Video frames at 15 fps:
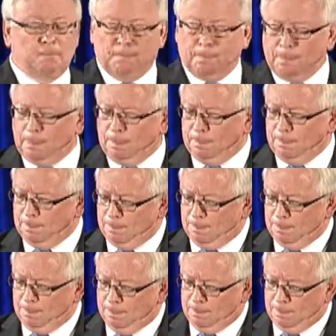
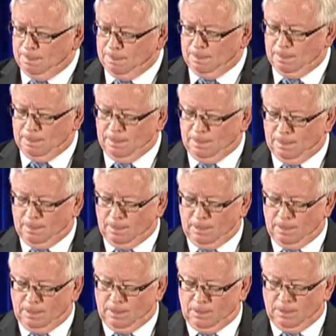
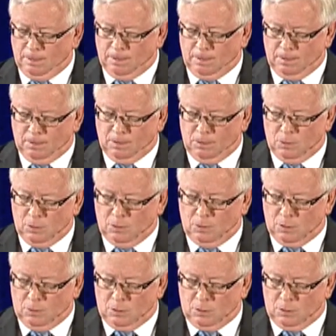Nothing is said.